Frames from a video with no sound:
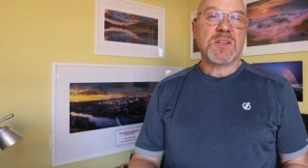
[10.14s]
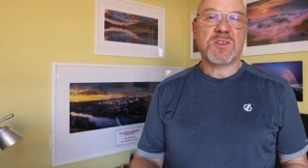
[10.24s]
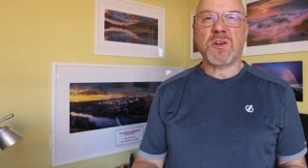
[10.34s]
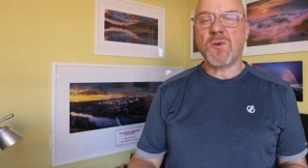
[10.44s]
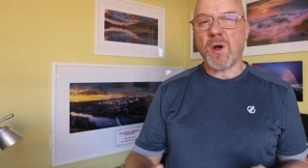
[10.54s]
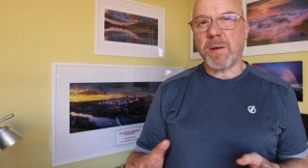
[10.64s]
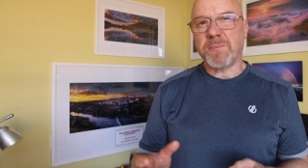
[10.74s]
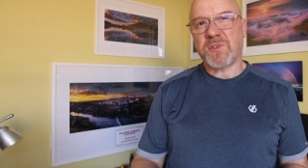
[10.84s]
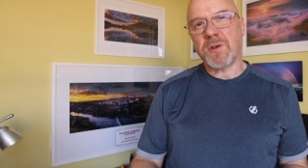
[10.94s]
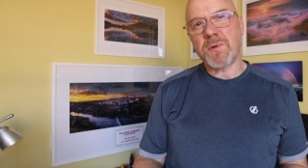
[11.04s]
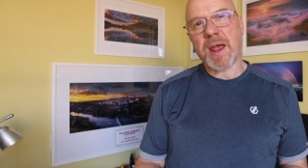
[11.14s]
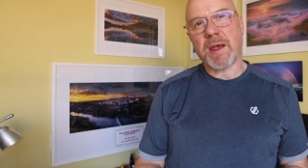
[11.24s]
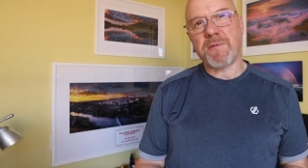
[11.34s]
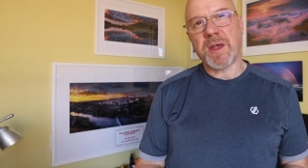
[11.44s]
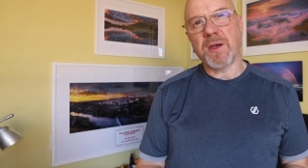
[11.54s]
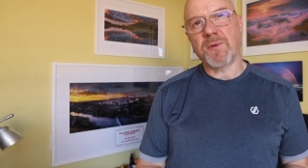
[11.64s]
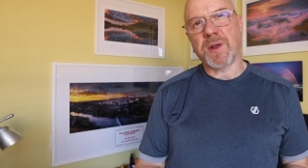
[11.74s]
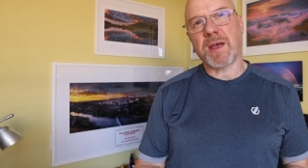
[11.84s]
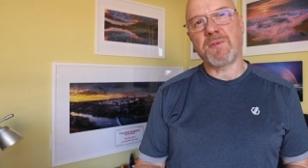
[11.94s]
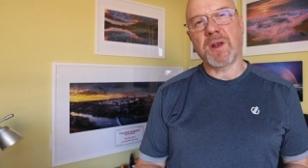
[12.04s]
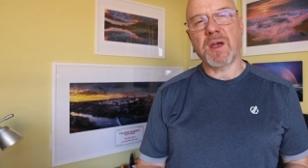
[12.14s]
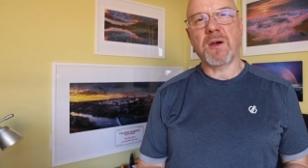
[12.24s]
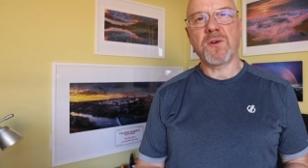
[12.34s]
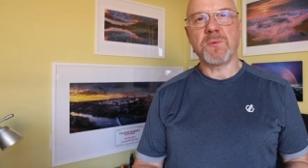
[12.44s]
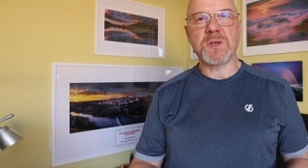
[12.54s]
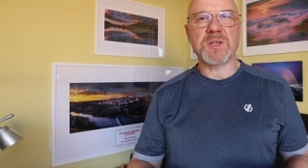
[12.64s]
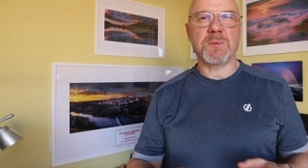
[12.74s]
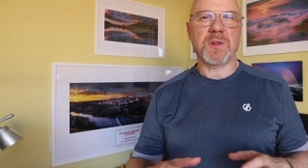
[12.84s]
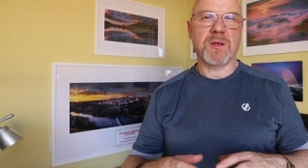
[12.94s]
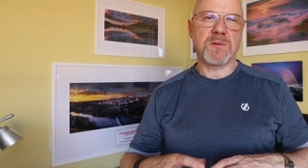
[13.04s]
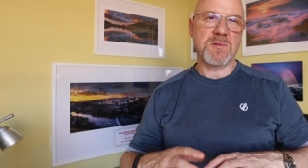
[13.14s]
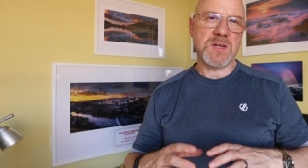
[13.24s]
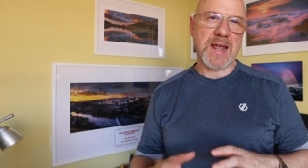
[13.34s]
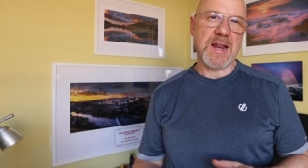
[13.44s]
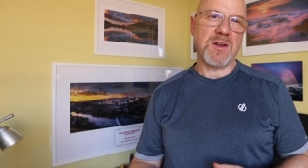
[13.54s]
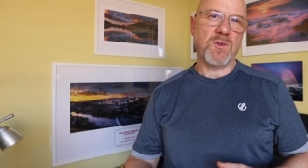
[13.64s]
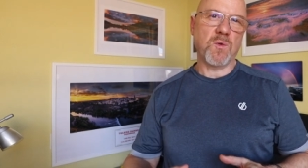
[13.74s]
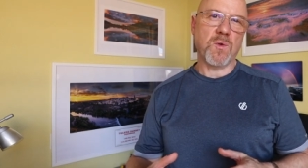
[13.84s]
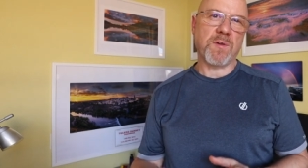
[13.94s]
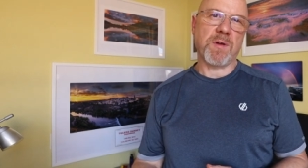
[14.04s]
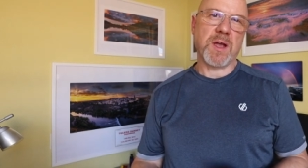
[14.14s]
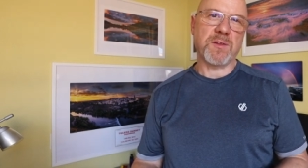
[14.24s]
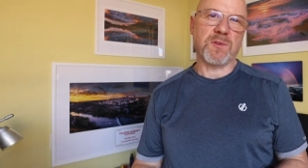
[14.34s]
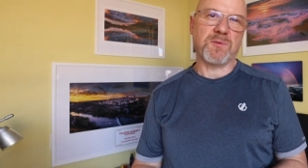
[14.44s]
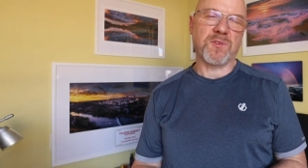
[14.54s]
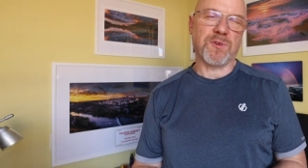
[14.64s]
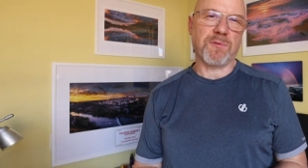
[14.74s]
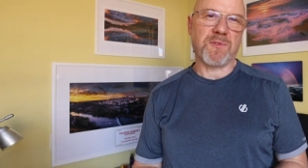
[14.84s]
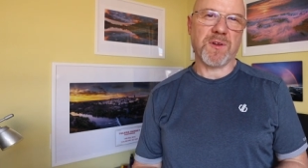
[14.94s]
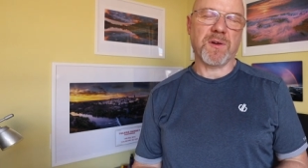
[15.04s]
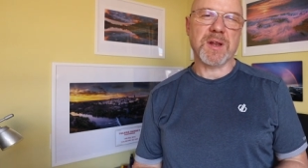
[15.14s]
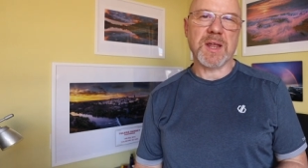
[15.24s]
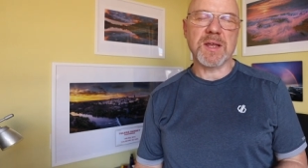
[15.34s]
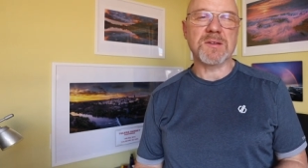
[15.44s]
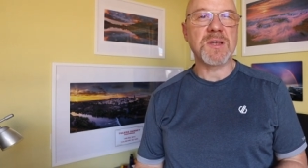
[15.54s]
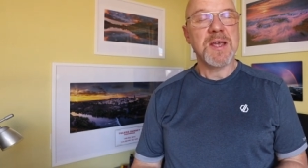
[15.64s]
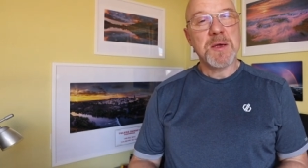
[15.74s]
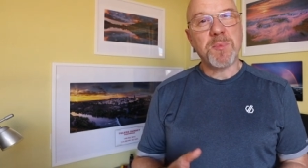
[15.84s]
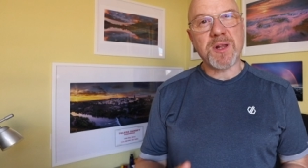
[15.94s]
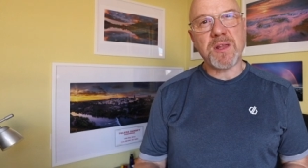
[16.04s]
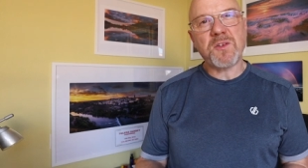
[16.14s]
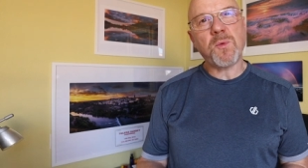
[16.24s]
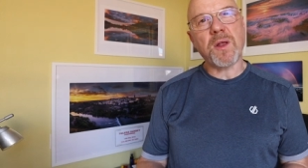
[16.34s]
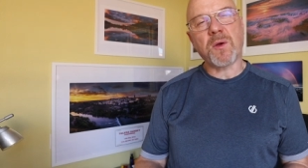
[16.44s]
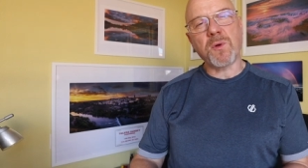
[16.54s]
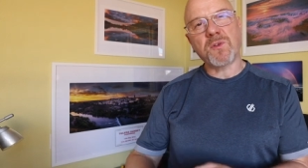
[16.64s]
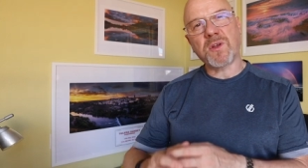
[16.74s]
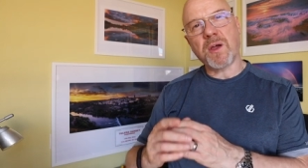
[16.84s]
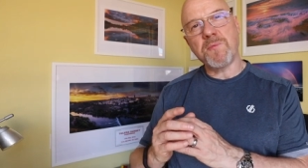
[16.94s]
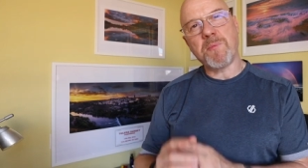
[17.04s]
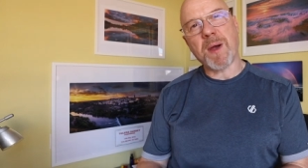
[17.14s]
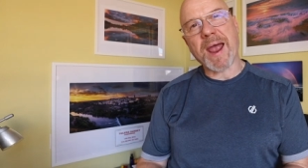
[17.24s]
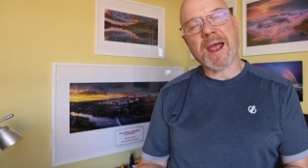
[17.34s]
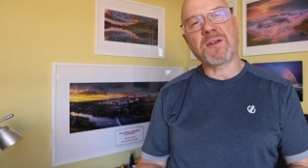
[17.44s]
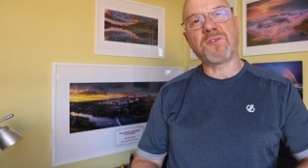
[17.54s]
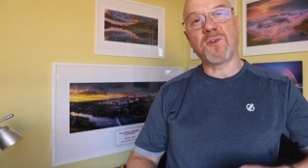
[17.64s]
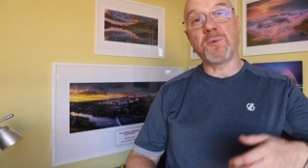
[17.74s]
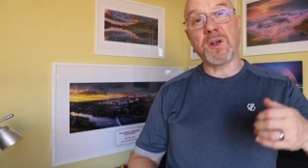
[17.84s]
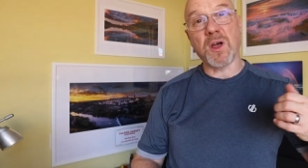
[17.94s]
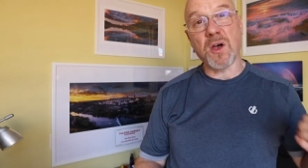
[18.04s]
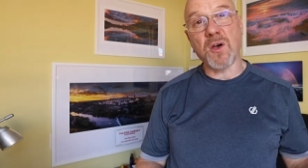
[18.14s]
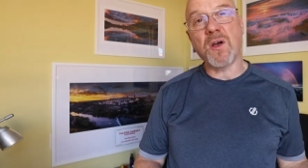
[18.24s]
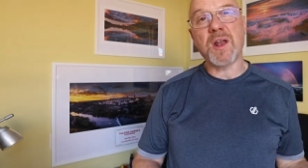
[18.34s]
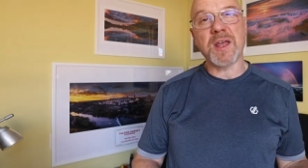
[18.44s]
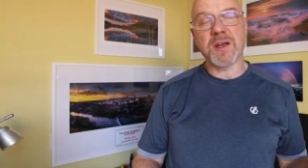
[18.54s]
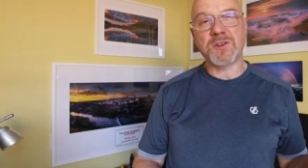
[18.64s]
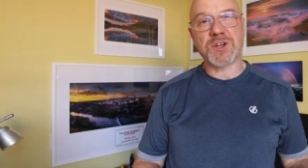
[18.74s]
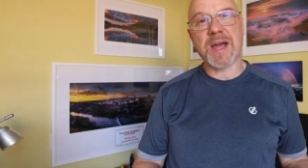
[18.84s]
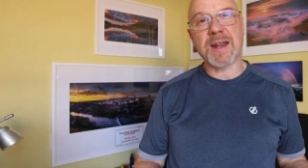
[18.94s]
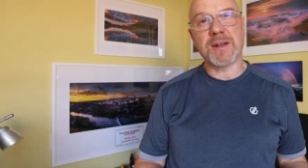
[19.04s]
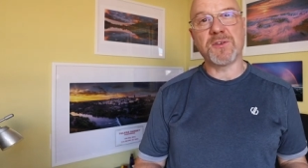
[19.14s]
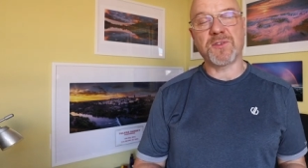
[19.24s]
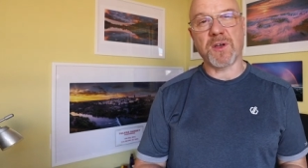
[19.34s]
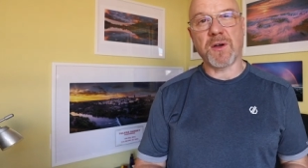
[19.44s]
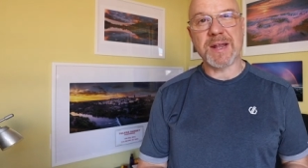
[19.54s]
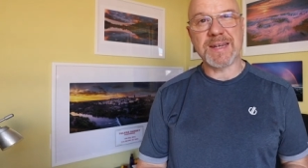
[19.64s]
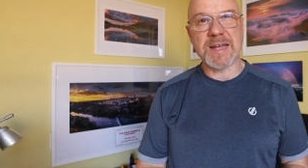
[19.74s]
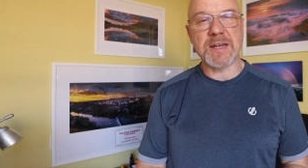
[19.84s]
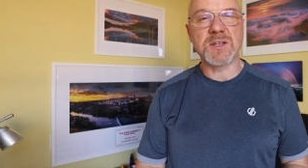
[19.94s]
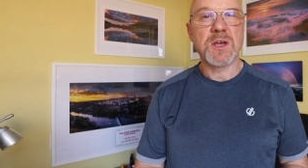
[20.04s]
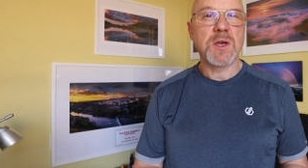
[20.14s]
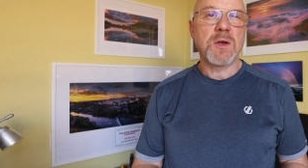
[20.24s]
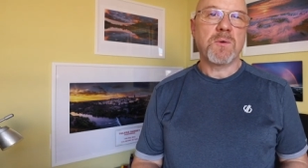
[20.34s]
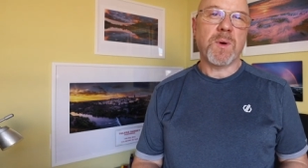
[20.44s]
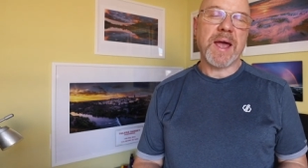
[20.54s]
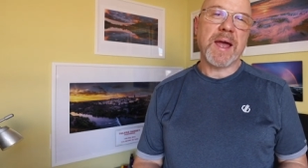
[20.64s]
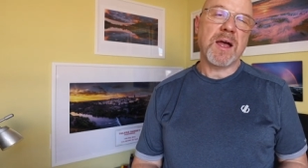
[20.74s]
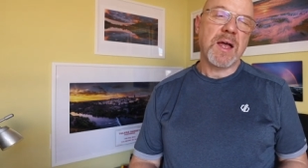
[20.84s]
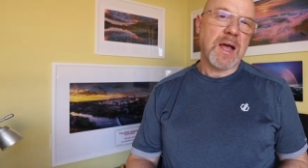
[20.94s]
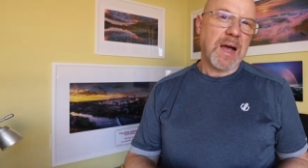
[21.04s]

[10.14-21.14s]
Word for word: So I'm still carrying on having a go with some of those indoor creative photography ideas. But in this one I want to go back to an earlier challenge that I did, where